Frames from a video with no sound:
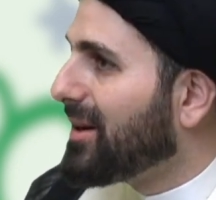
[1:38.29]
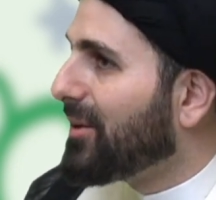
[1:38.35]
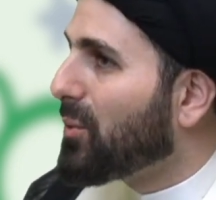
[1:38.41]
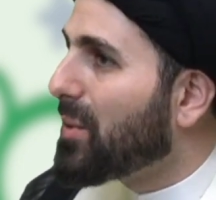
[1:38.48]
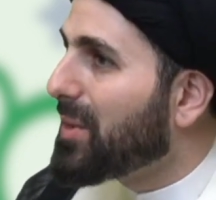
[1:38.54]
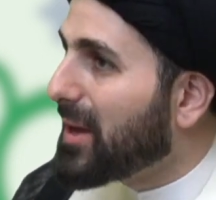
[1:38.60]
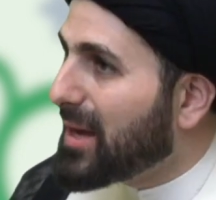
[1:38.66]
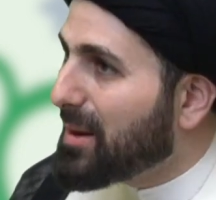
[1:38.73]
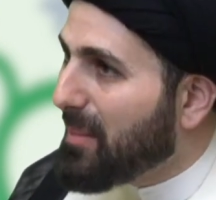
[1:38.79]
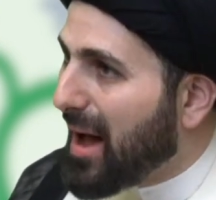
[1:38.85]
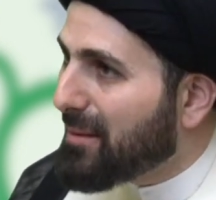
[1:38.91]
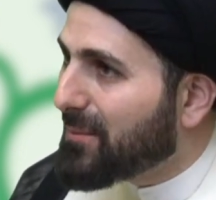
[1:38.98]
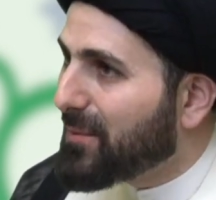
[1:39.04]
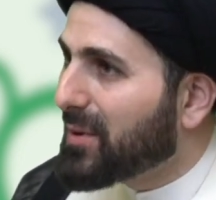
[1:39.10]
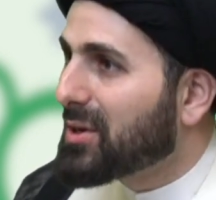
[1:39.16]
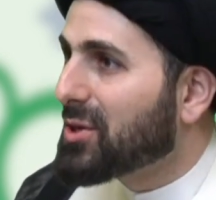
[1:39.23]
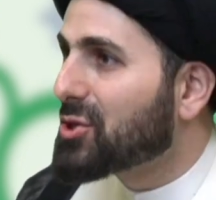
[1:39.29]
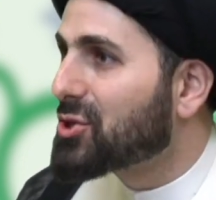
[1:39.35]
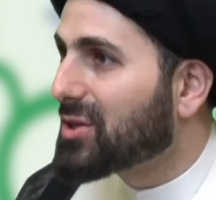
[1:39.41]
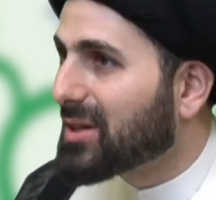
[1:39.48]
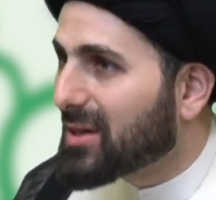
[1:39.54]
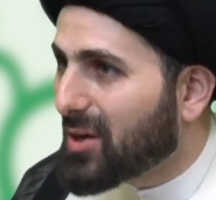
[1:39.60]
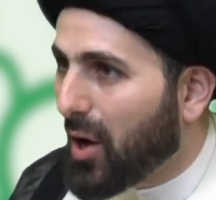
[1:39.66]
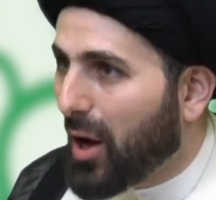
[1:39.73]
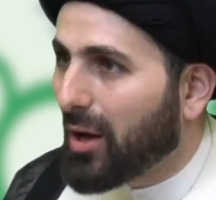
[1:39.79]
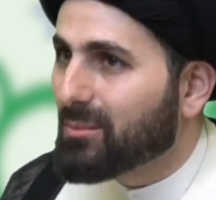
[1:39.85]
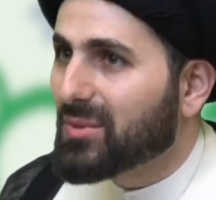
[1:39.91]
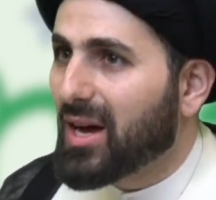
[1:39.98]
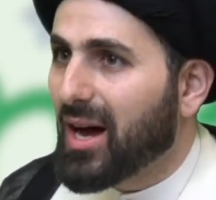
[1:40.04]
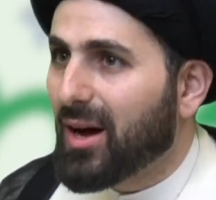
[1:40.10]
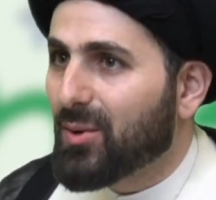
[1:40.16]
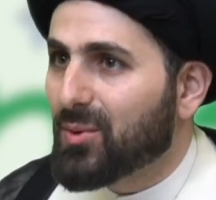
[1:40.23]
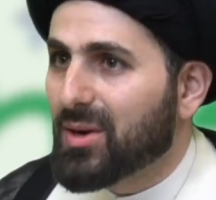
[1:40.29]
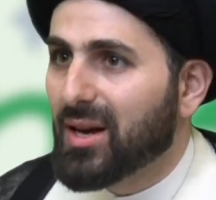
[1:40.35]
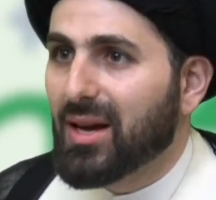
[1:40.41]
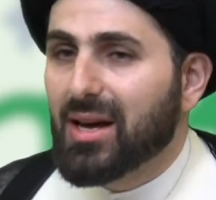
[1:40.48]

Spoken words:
When the Imam finished, he calmed down.